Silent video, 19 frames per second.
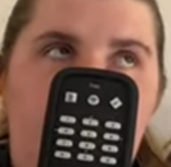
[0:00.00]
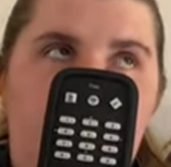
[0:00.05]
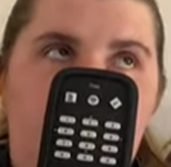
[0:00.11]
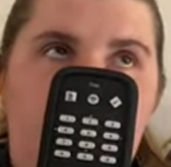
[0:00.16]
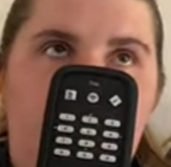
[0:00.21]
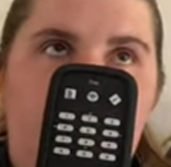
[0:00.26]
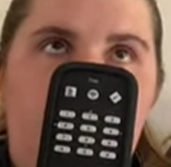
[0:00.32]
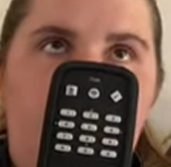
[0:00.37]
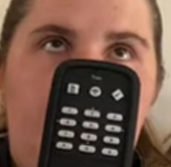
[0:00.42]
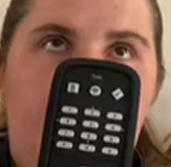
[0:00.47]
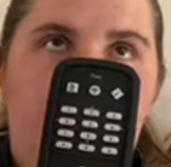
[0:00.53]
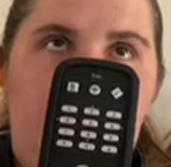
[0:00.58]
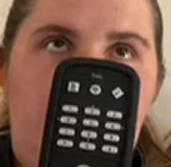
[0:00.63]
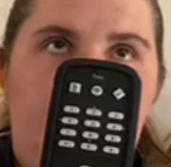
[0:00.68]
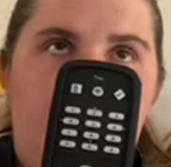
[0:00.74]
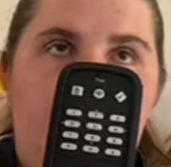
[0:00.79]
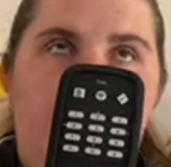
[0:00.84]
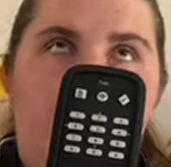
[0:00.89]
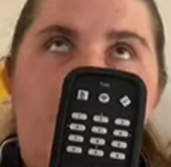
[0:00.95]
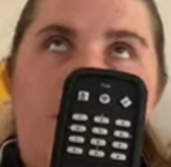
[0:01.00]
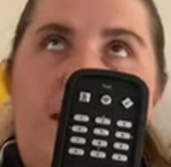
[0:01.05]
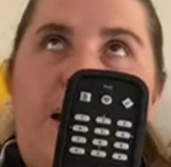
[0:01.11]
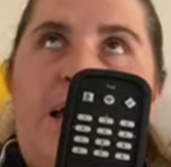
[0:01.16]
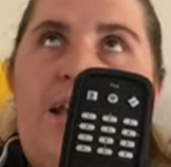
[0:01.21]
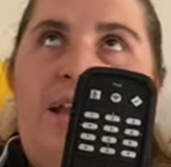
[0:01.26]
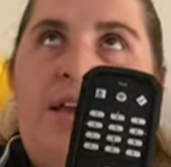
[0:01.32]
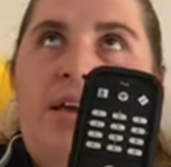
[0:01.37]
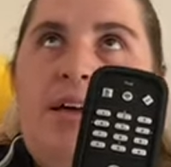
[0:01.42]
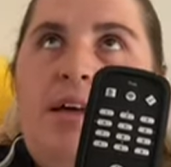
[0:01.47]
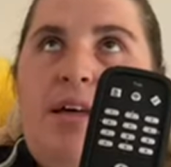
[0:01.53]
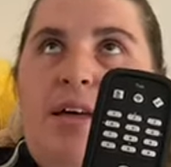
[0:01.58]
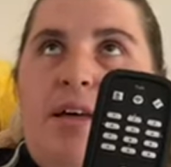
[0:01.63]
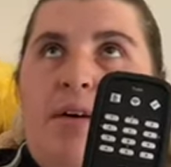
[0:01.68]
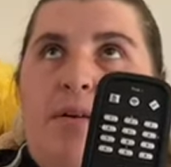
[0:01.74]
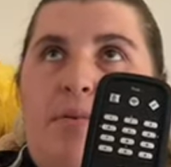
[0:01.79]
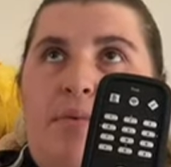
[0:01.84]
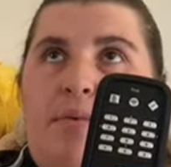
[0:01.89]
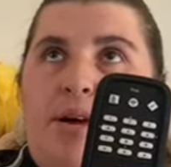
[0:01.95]
something like that
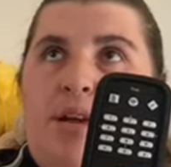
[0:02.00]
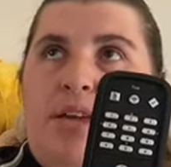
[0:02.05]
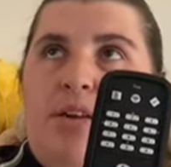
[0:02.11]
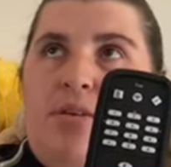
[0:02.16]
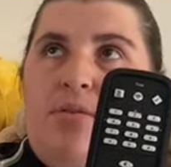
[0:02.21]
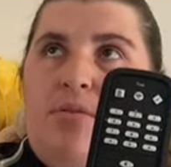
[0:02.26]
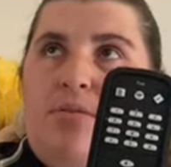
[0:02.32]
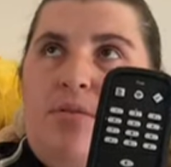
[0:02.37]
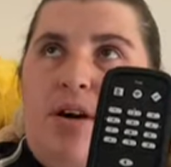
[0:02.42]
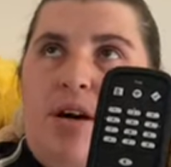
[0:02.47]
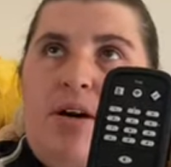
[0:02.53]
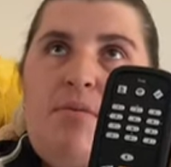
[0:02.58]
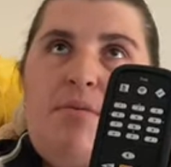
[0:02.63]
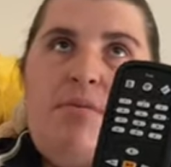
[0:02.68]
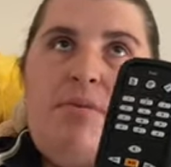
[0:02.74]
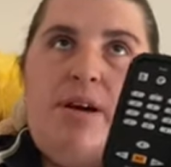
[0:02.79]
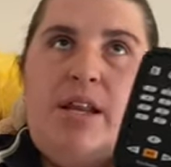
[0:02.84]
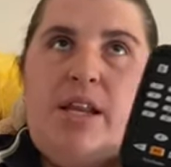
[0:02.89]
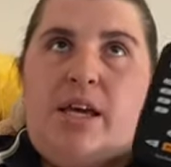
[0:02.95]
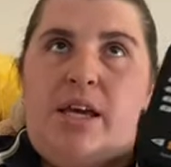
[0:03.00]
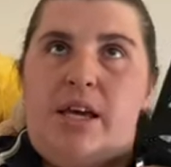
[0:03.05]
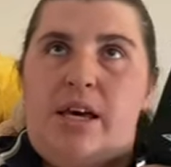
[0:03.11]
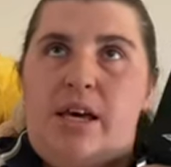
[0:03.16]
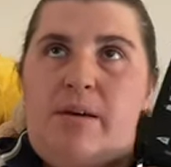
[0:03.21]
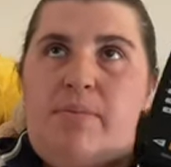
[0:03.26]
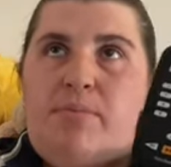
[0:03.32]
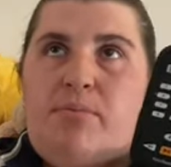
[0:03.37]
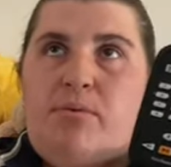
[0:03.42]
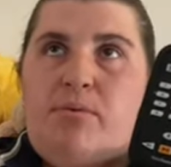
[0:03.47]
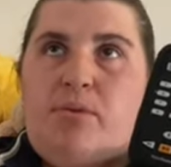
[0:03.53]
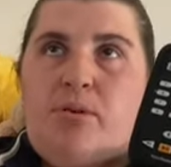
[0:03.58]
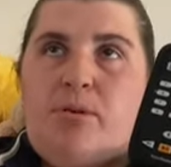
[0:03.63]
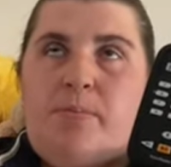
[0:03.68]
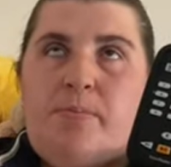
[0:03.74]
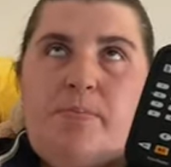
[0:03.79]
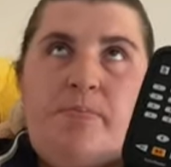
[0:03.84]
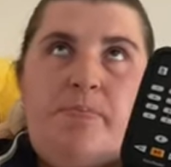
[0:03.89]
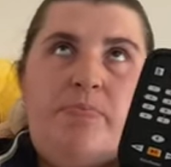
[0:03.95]
when you are reading a book.
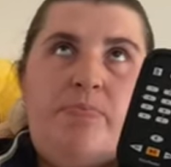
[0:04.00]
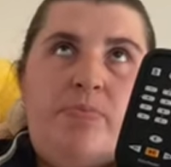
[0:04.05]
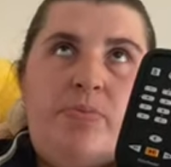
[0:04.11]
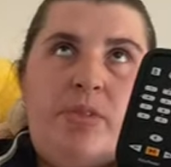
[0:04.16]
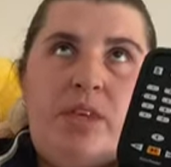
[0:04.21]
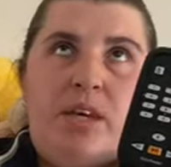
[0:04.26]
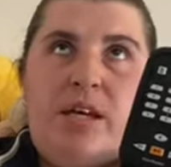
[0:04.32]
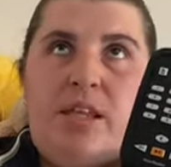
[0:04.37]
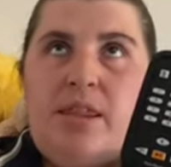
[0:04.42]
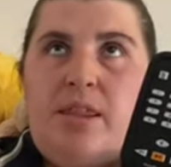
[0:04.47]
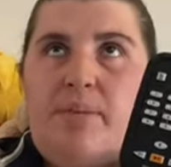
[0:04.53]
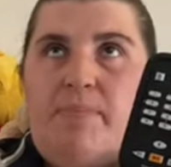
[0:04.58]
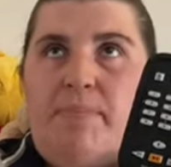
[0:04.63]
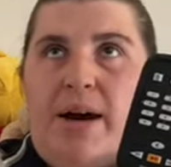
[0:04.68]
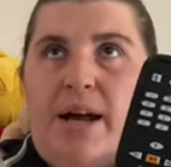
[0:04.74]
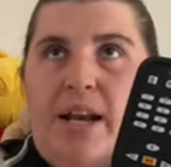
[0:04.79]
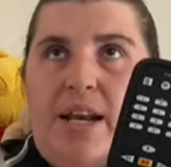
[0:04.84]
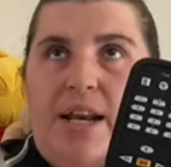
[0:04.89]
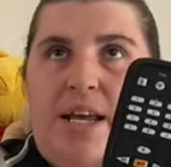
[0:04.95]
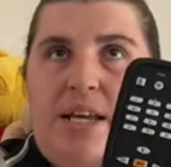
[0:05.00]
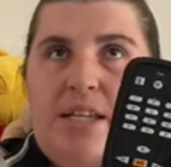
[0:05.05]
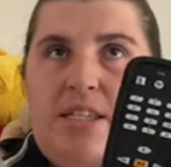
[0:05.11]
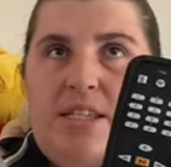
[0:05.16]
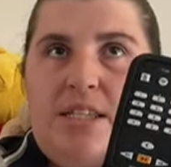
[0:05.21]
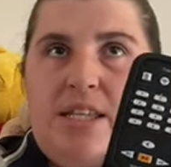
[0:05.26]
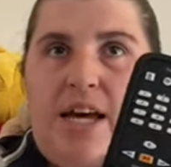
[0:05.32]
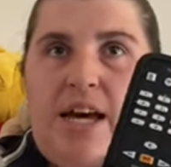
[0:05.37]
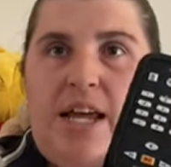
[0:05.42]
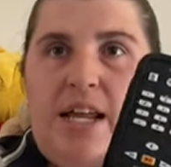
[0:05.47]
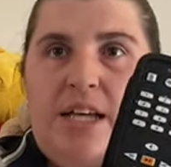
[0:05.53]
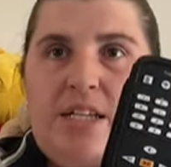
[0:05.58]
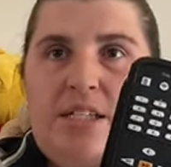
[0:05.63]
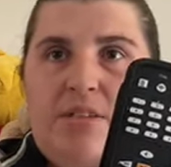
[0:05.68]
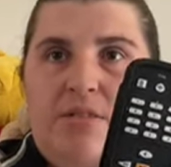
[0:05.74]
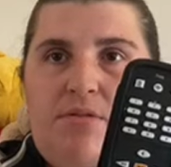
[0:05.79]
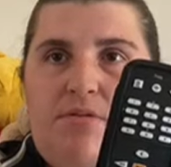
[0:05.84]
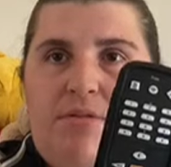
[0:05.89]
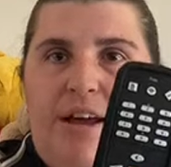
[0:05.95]
The button next to that is
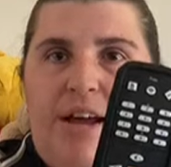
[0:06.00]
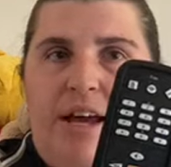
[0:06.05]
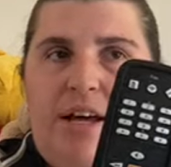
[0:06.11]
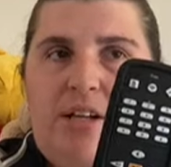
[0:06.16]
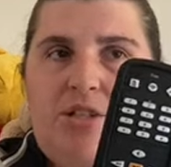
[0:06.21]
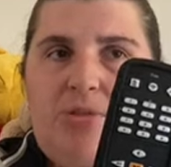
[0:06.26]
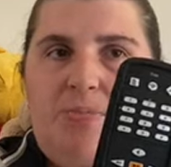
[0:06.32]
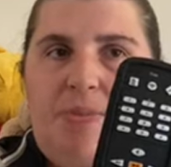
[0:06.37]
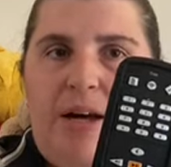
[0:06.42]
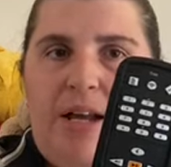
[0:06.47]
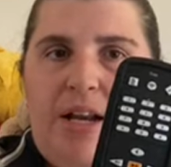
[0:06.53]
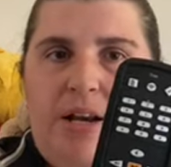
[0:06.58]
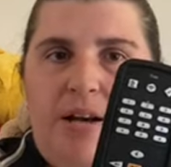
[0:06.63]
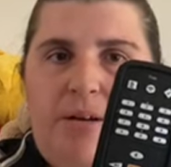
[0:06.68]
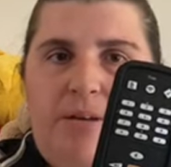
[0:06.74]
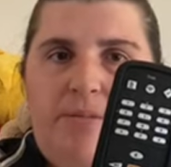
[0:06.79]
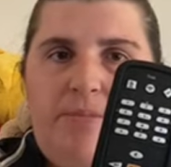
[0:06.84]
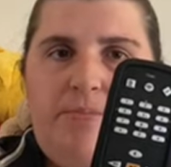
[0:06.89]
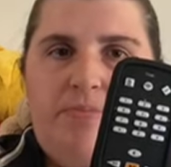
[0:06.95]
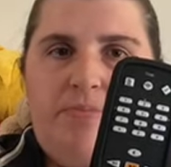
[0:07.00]
a round button.